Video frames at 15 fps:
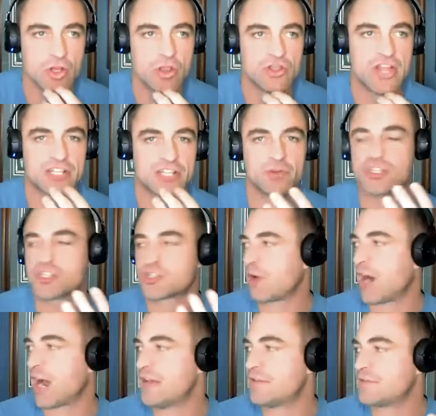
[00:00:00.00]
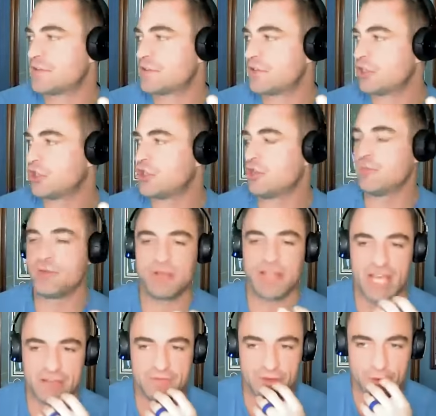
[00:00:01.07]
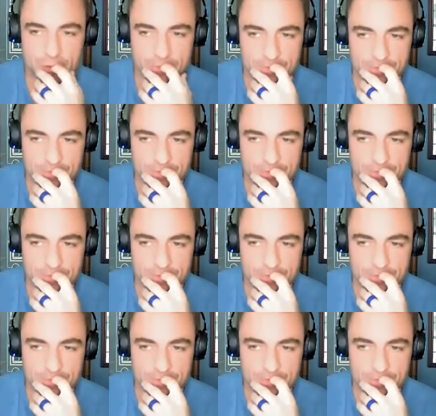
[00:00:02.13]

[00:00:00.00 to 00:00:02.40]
That's what drives human behavior.